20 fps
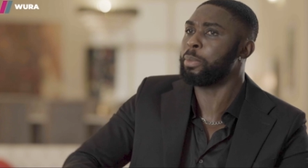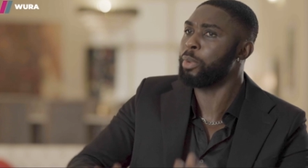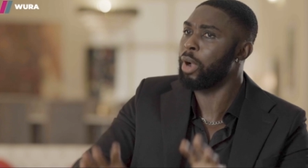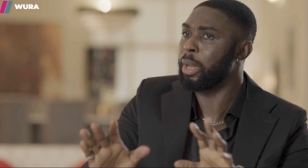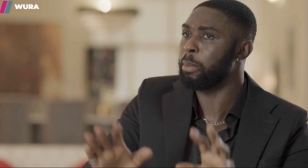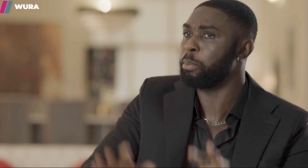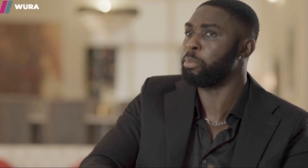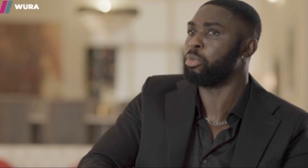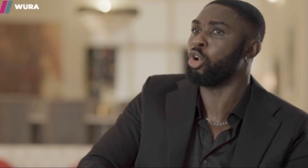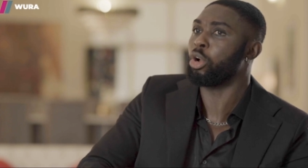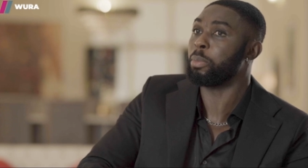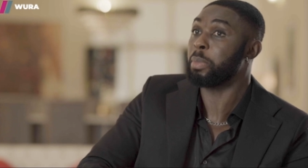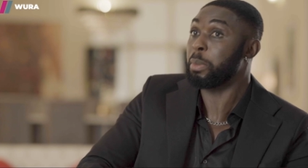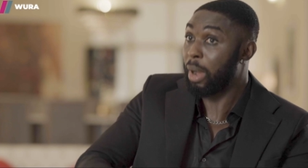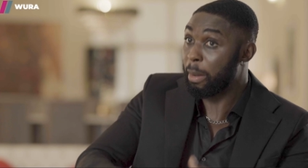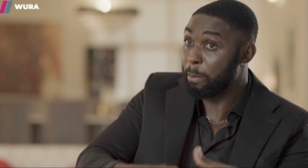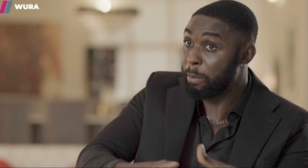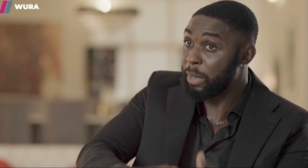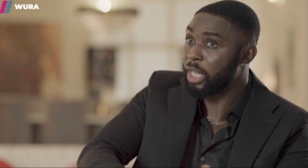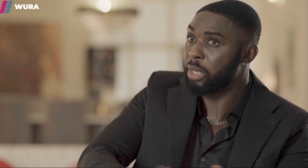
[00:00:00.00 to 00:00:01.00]
People are employed,
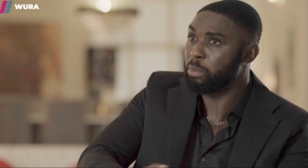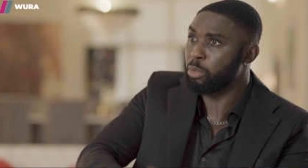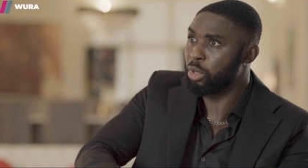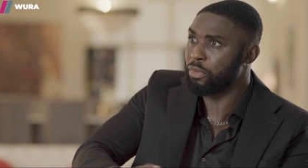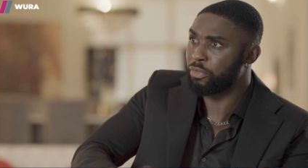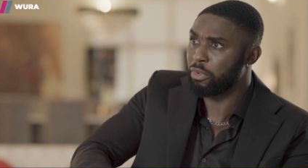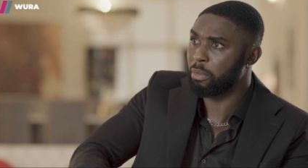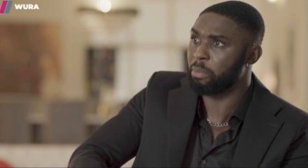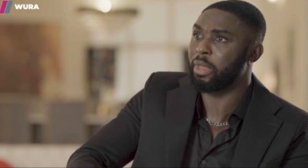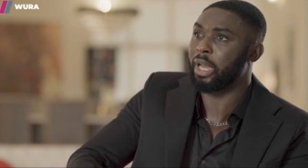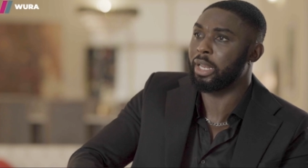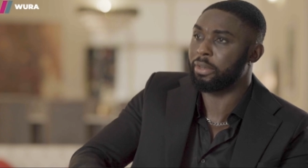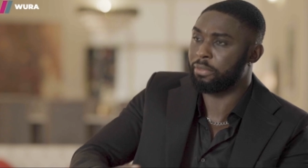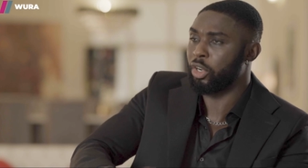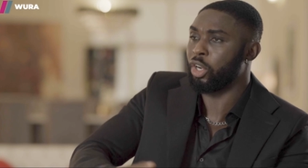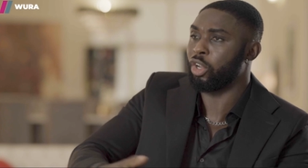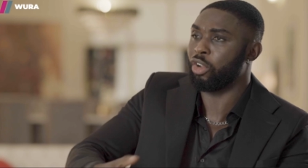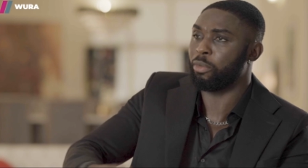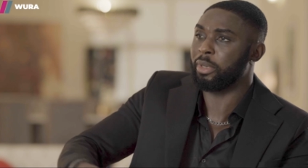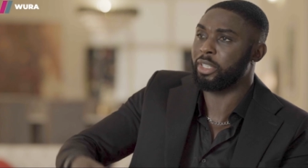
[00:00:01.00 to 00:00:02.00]
people are making money from that.
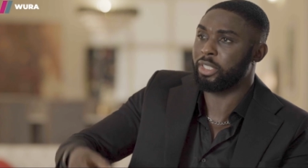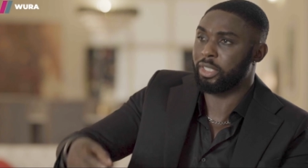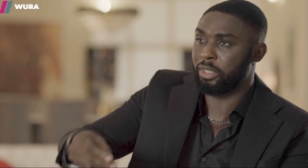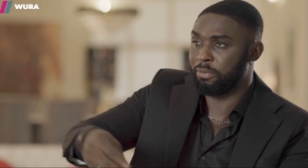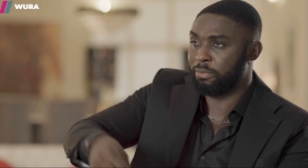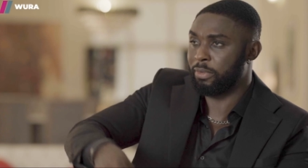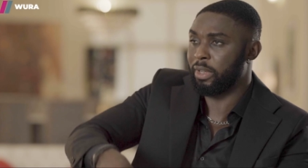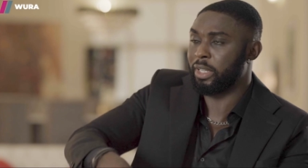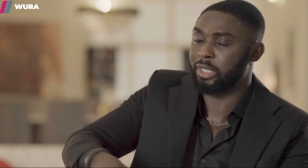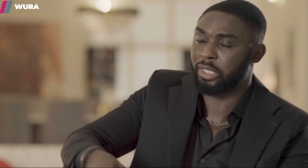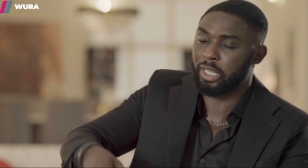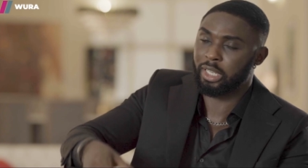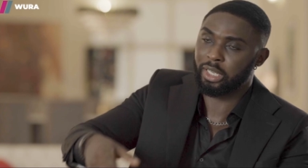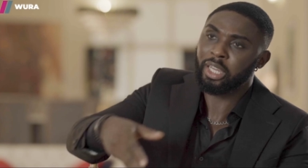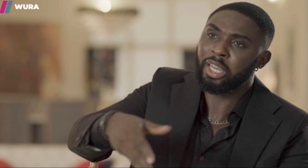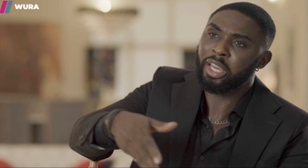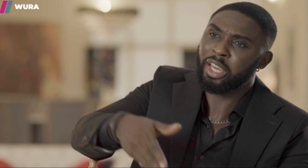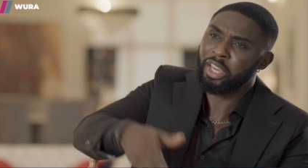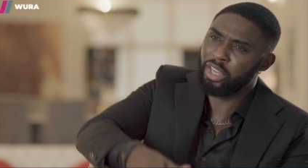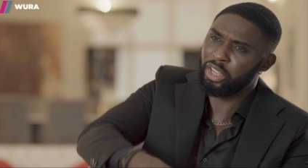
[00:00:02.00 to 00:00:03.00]
Federal government is
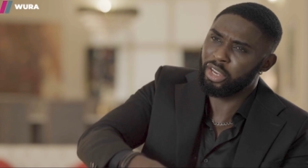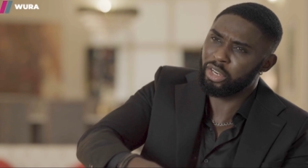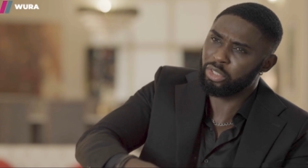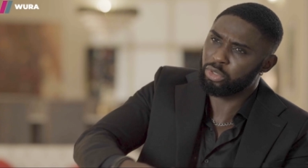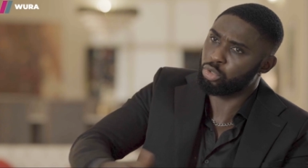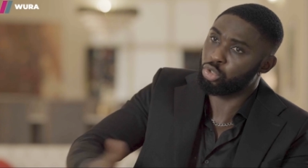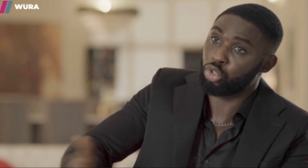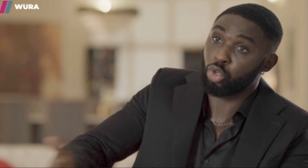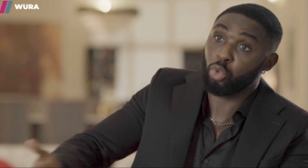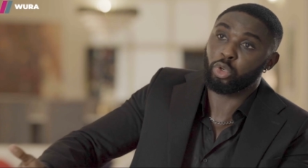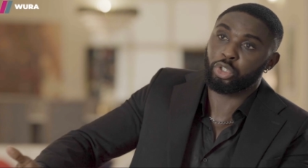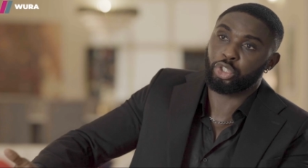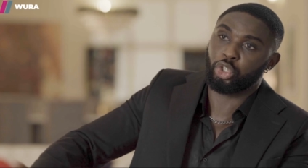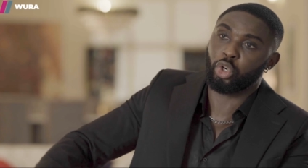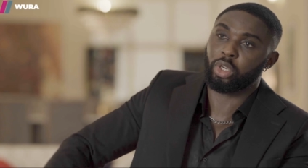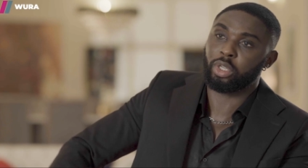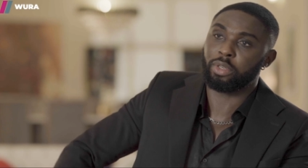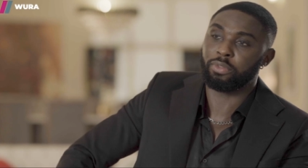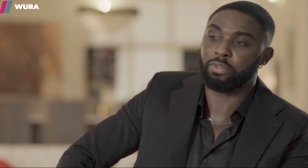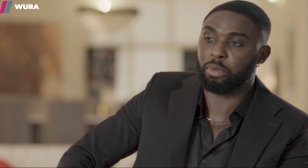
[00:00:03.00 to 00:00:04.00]
invested here. So it was
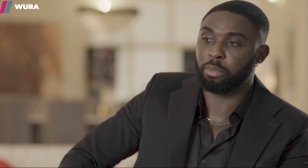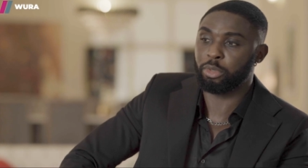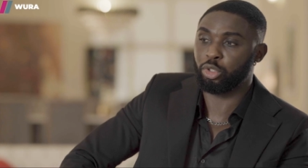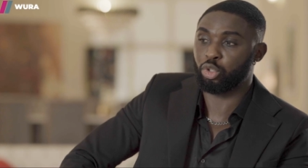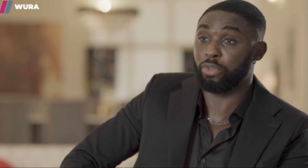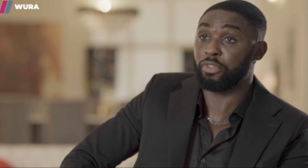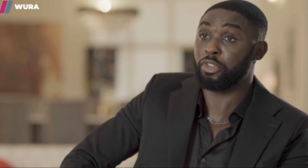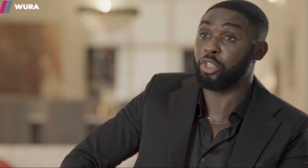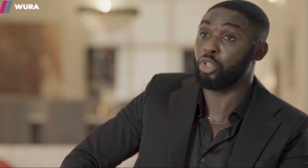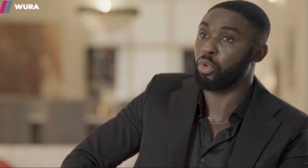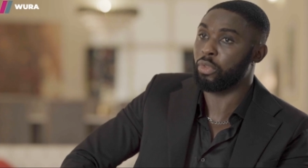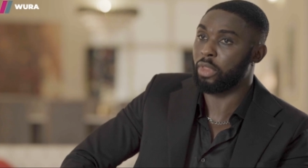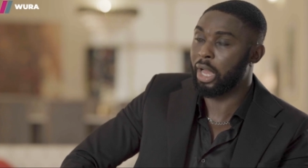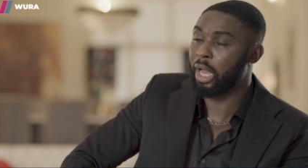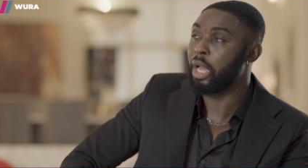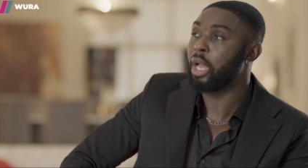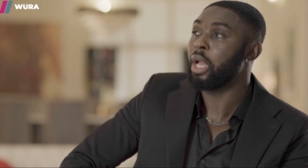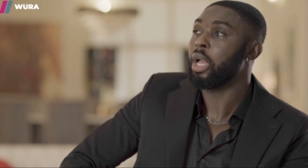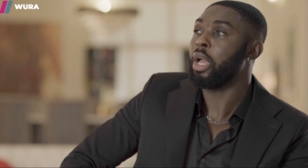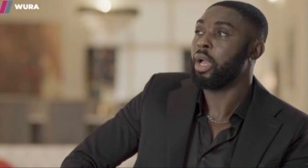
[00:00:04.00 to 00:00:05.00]
shocking for me to even know
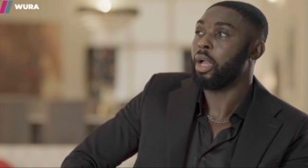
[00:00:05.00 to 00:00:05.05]
that.